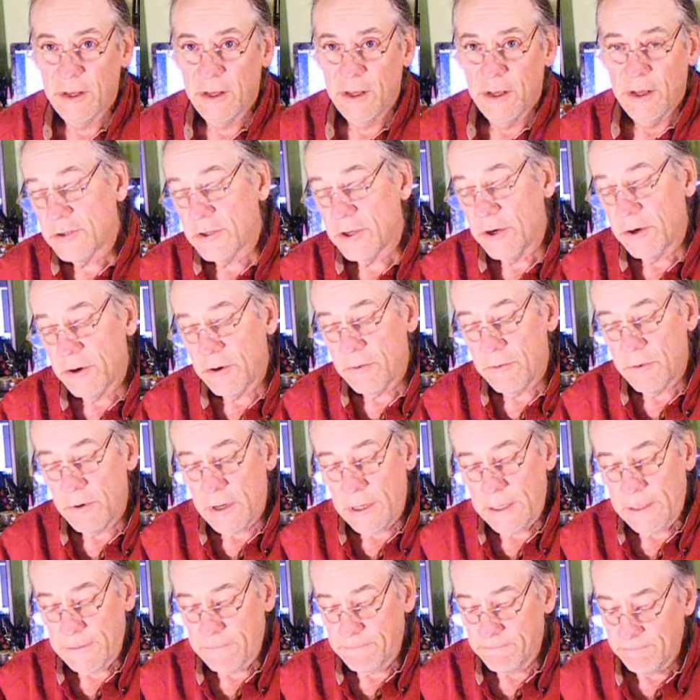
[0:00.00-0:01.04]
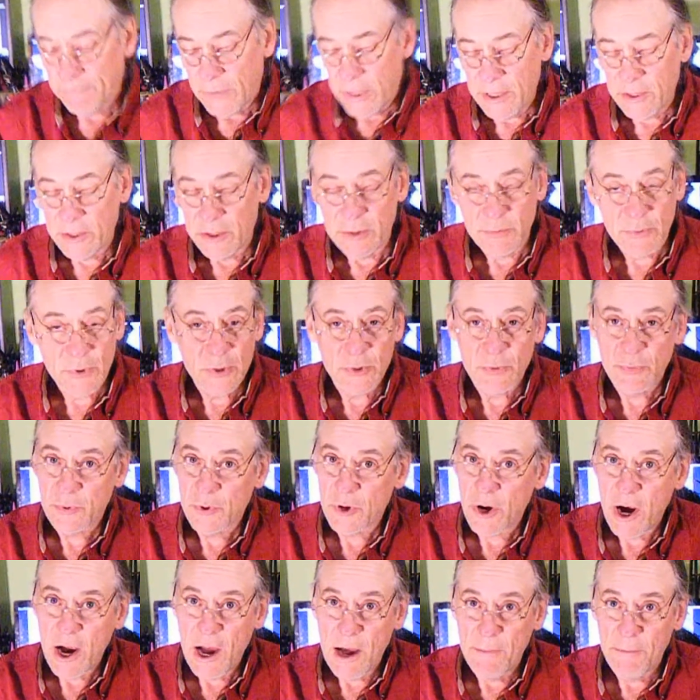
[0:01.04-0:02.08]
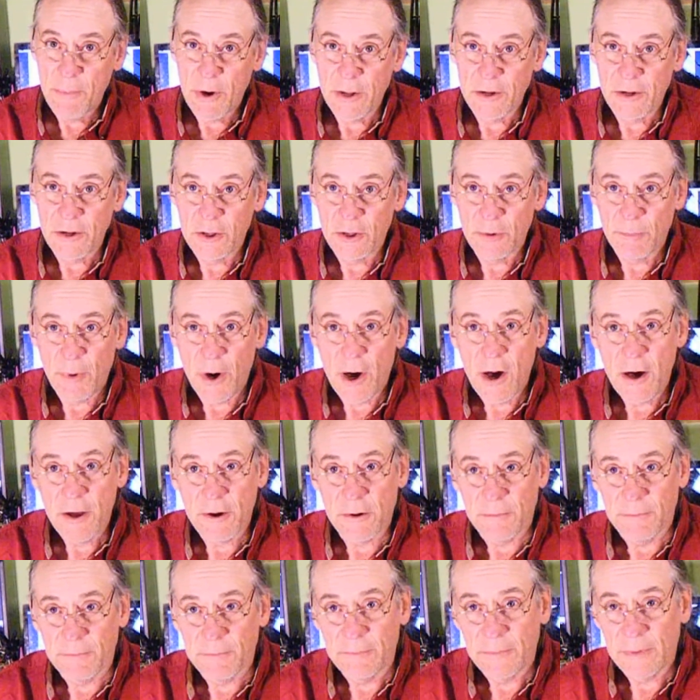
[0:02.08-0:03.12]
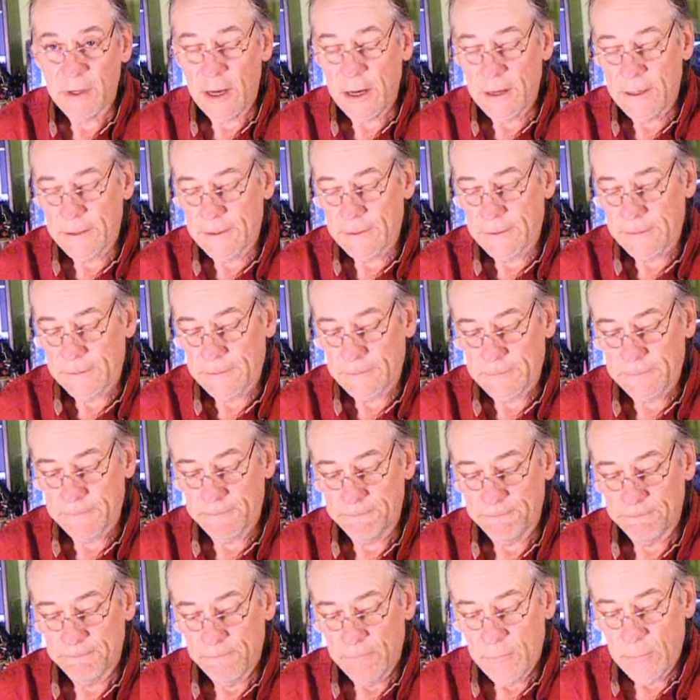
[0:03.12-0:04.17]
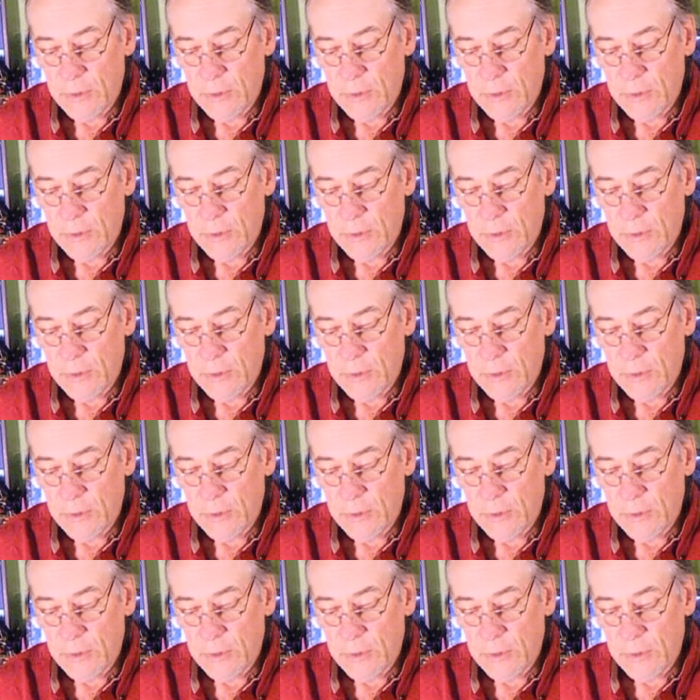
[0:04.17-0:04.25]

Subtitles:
Also, hit the subscribe button at the bottom.